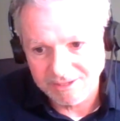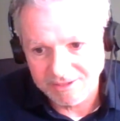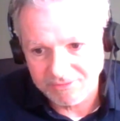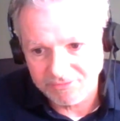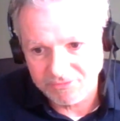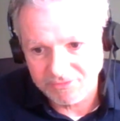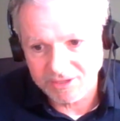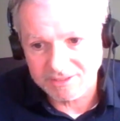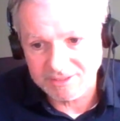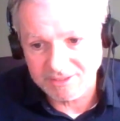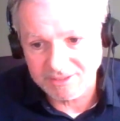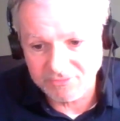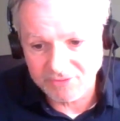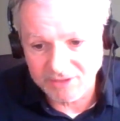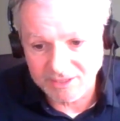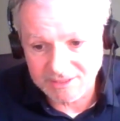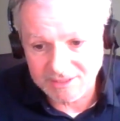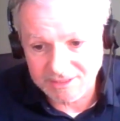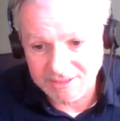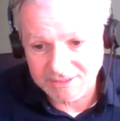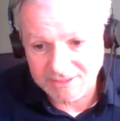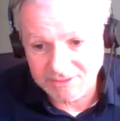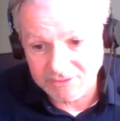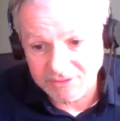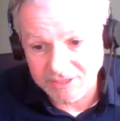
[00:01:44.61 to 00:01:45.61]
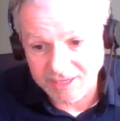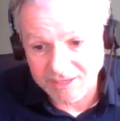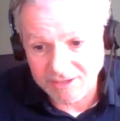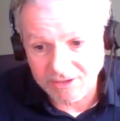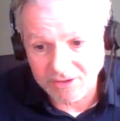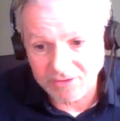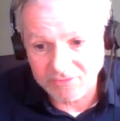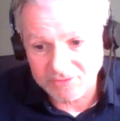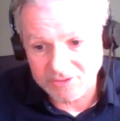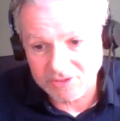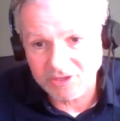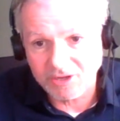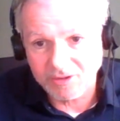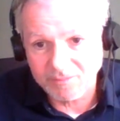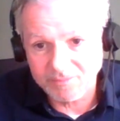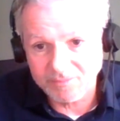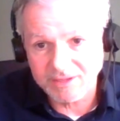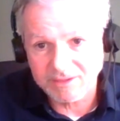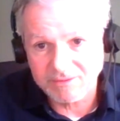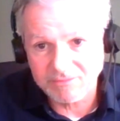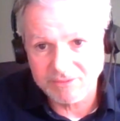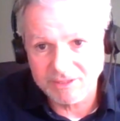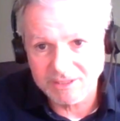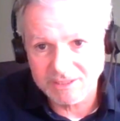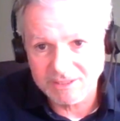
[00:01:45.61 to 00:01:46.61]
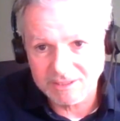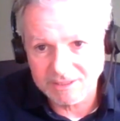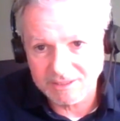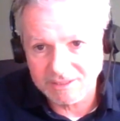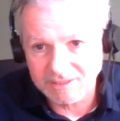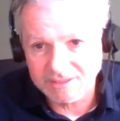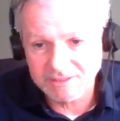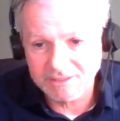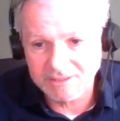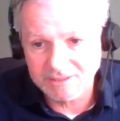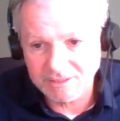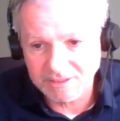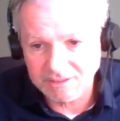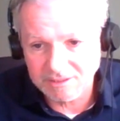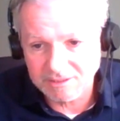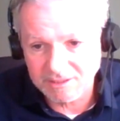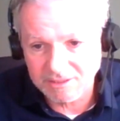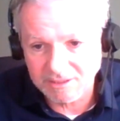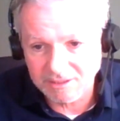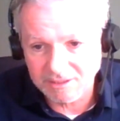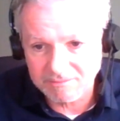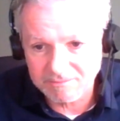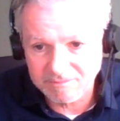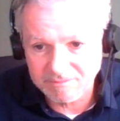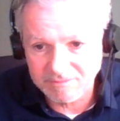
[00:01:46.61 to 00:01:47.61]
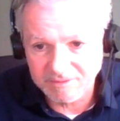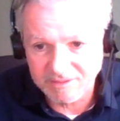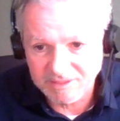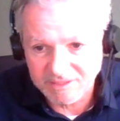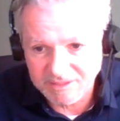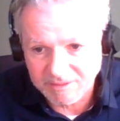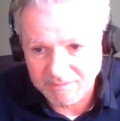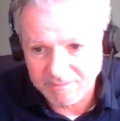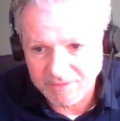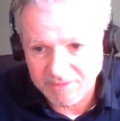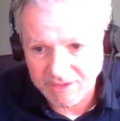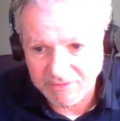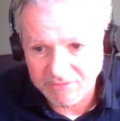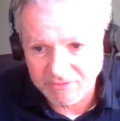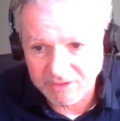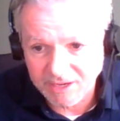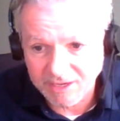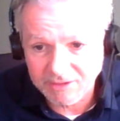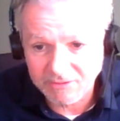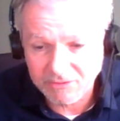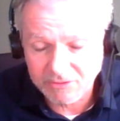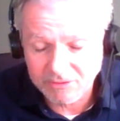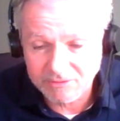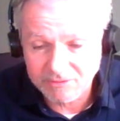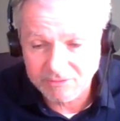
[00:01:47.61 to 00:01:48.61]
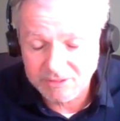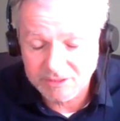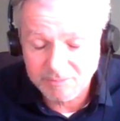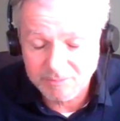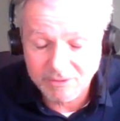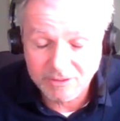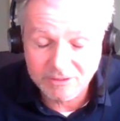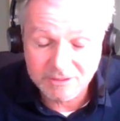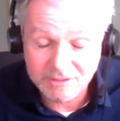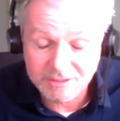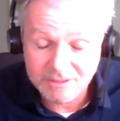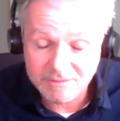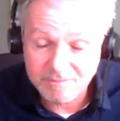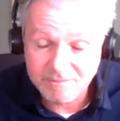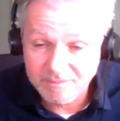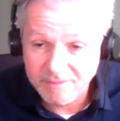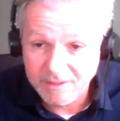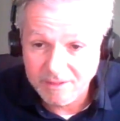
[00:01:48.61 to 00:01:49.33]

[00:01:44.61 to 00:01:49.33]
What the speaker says: flood defences do get overtopped, that we can, have an adequate response.